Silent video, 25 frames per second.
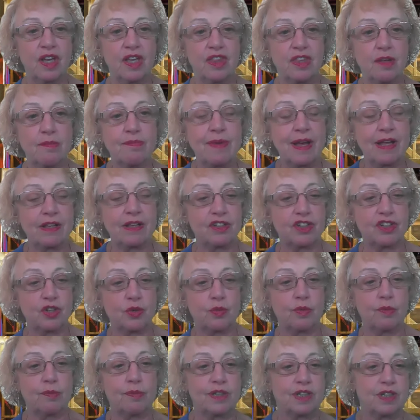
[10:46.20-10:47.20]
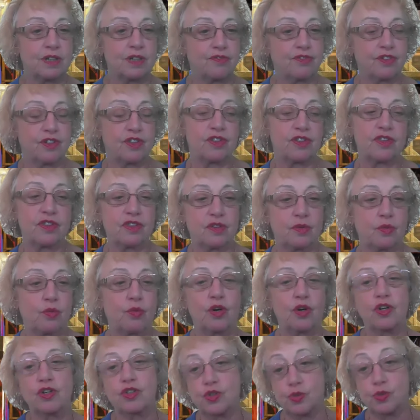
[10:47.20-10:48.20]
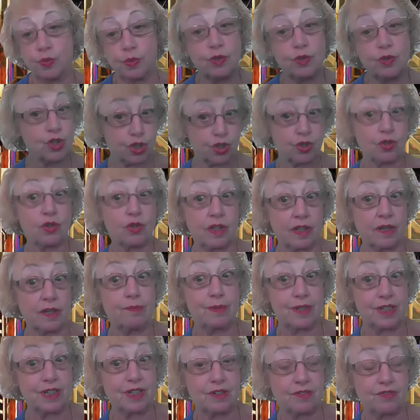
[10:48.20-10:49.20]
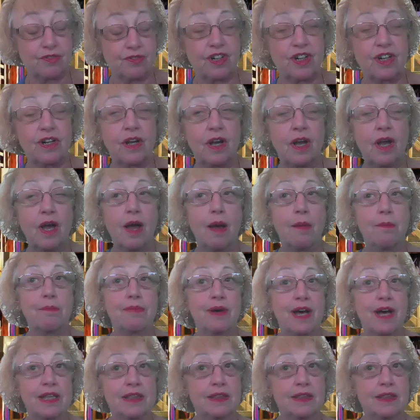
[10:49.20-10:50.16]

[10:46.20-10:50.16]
the melody will be different, the words will surely be different, but